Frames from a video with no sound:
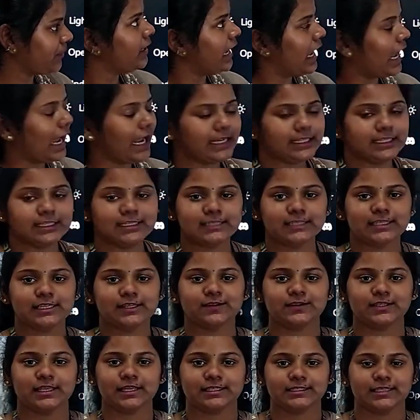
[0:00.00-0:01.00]
And this gives
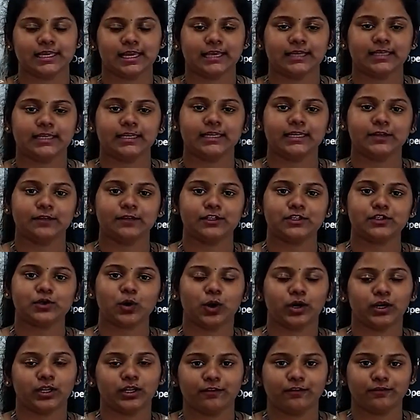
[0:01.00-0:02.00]
exactly in which
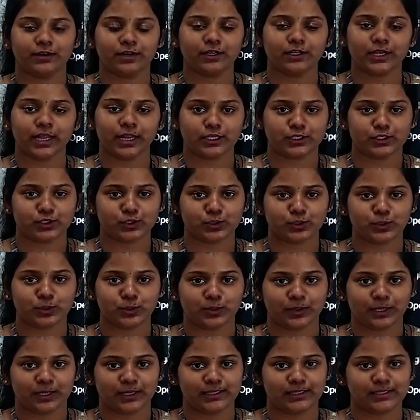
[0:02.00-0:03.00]
order it has to be
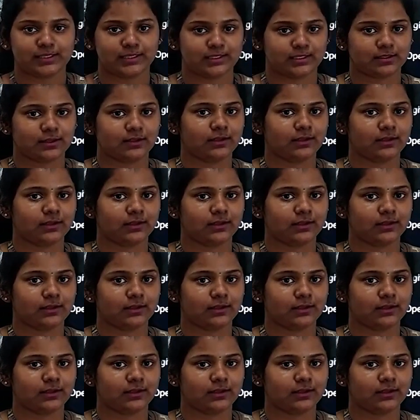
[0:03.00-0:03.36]
placed.